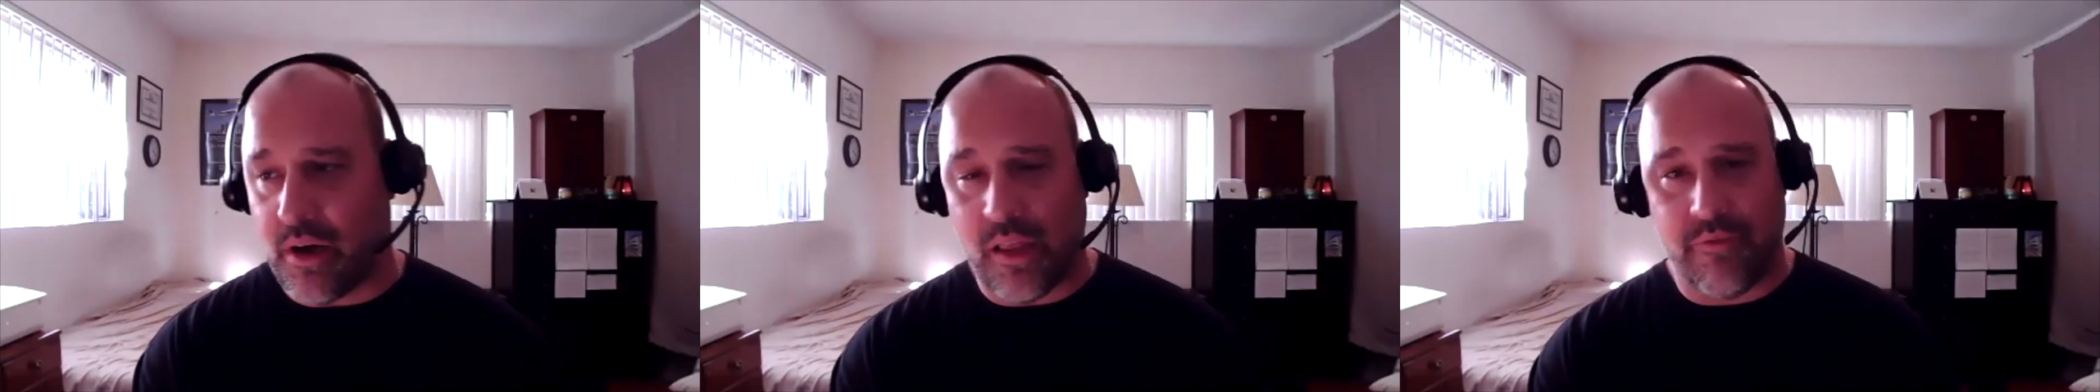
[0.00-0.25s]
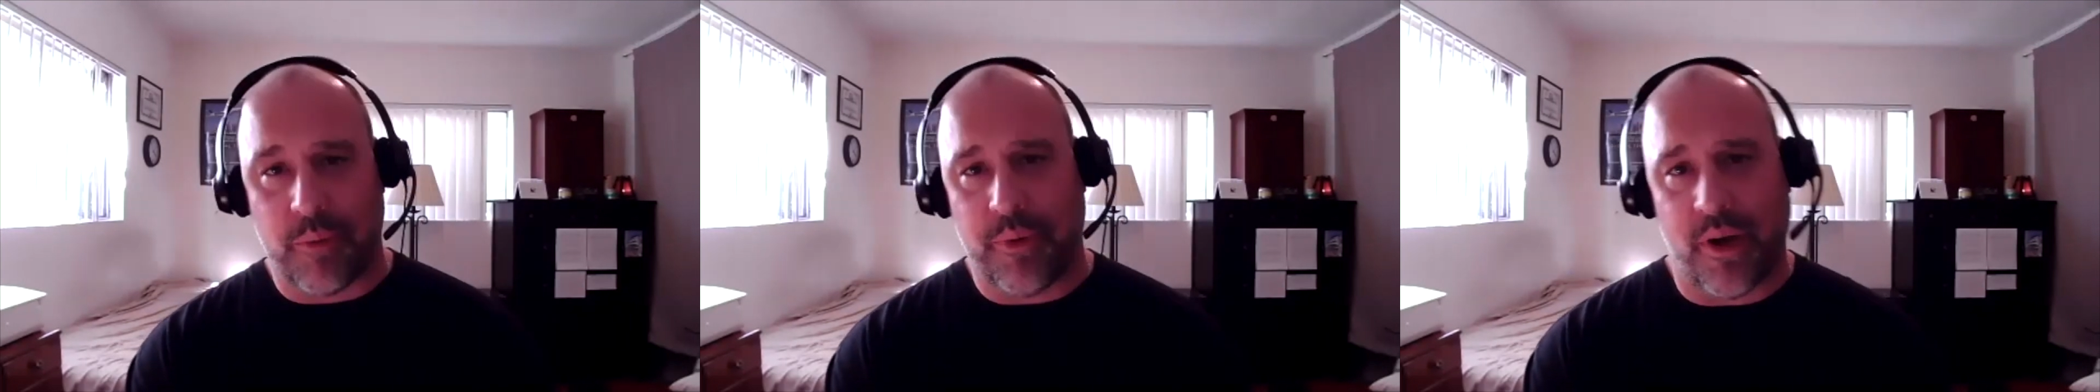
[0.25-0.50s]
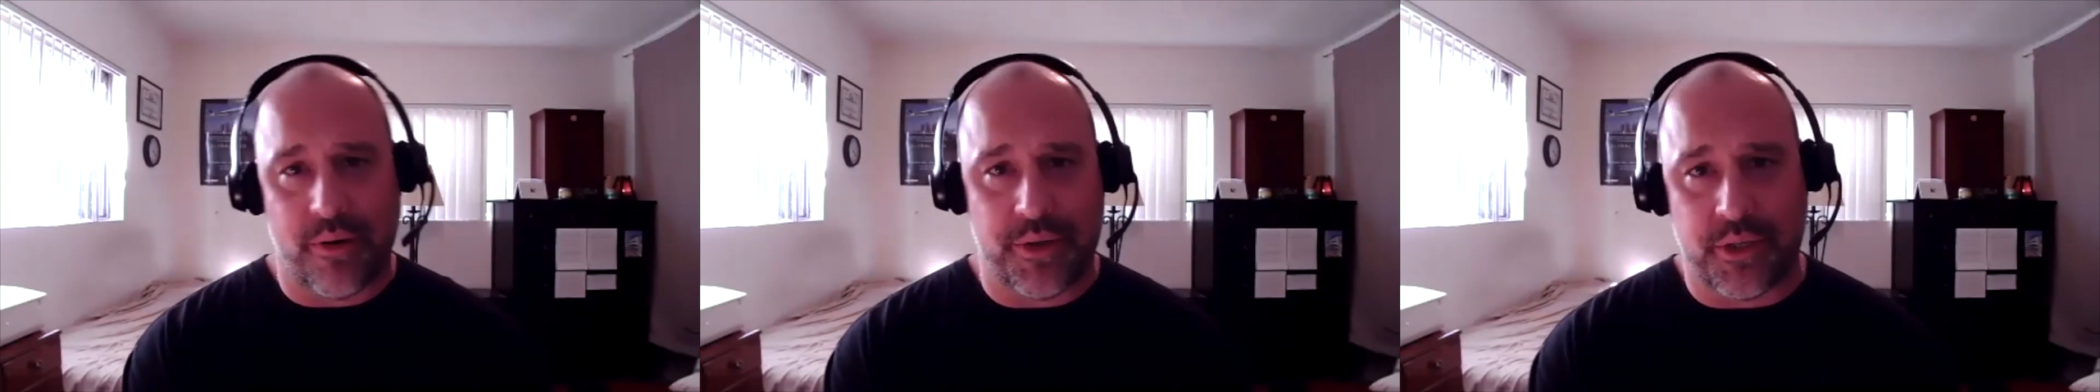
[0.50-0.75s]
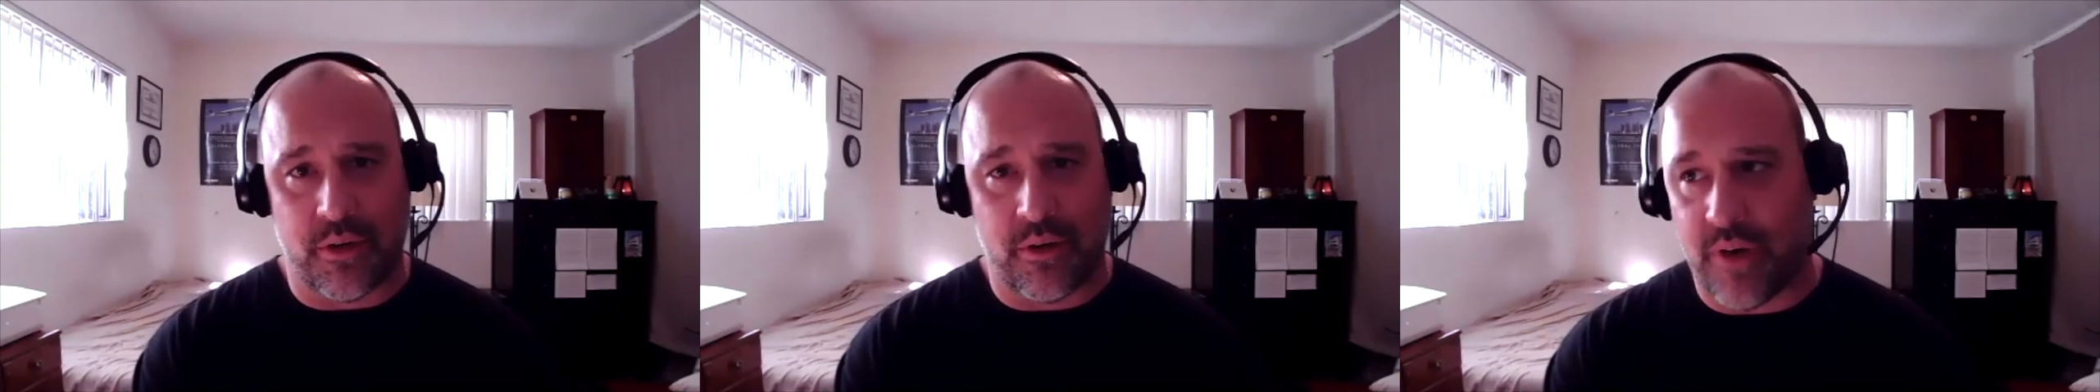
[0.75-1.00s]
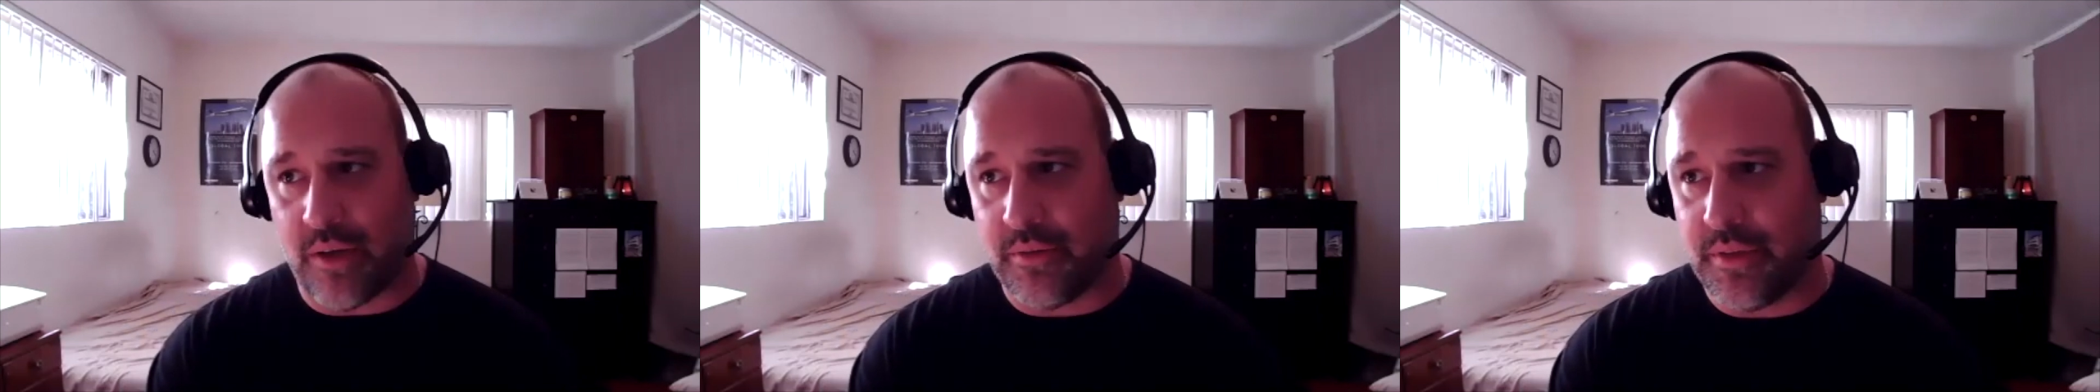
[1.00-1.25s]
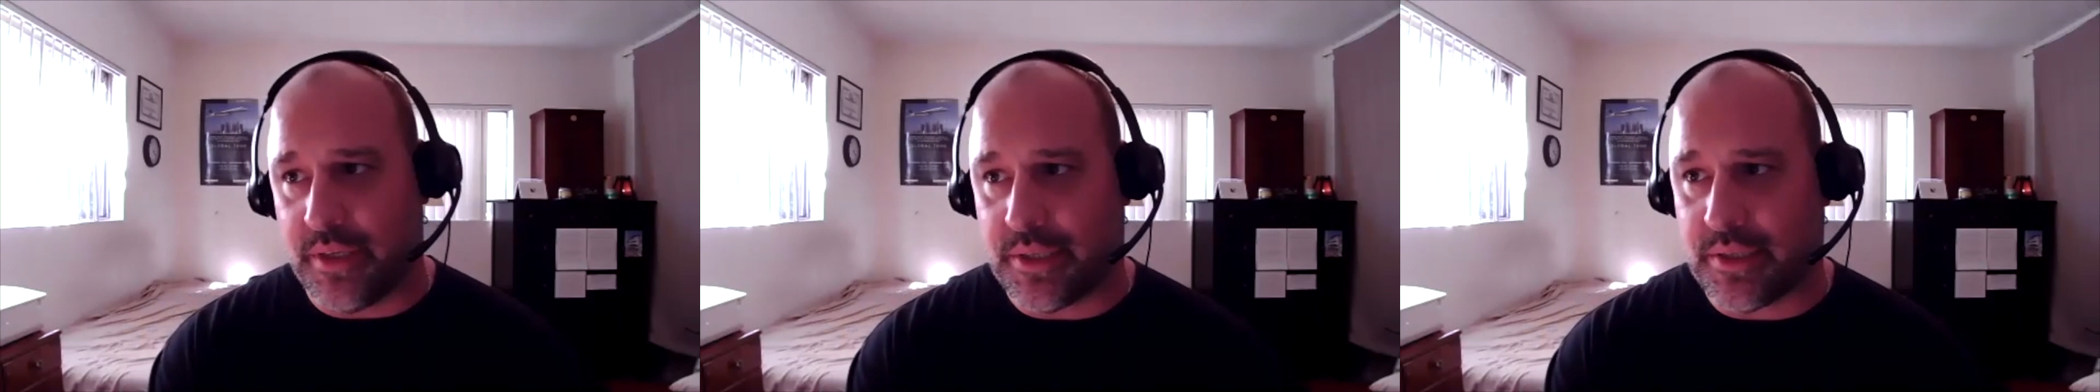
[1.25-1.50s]
all of our partners that are involved
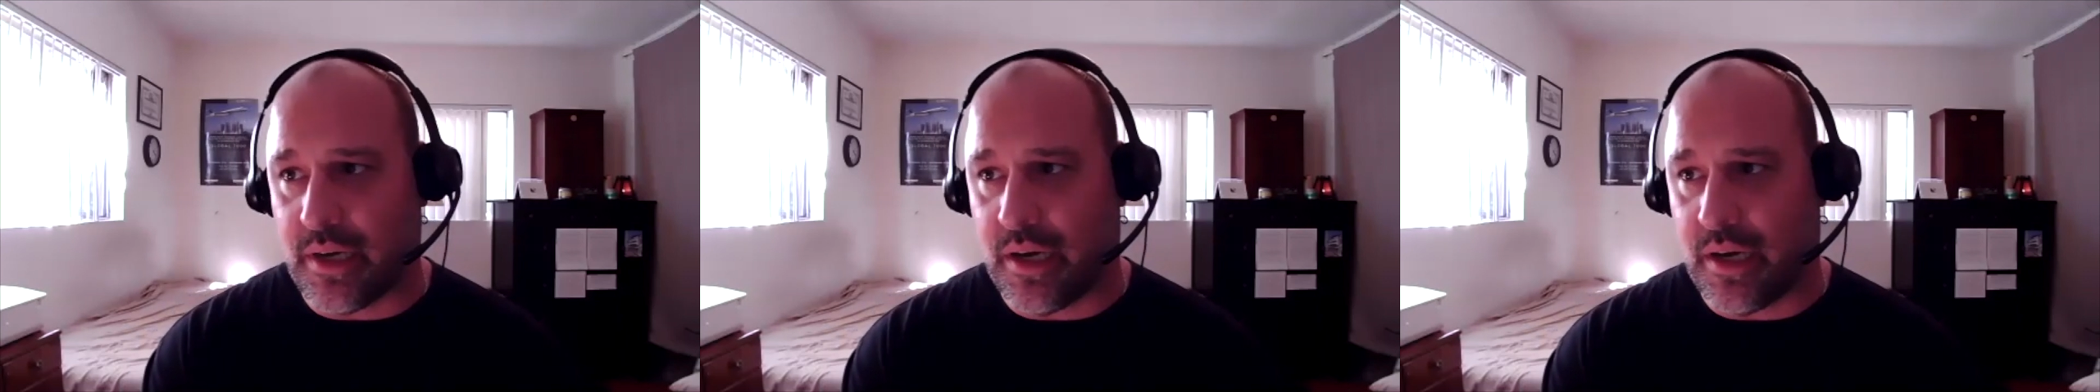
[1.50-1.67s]
in this,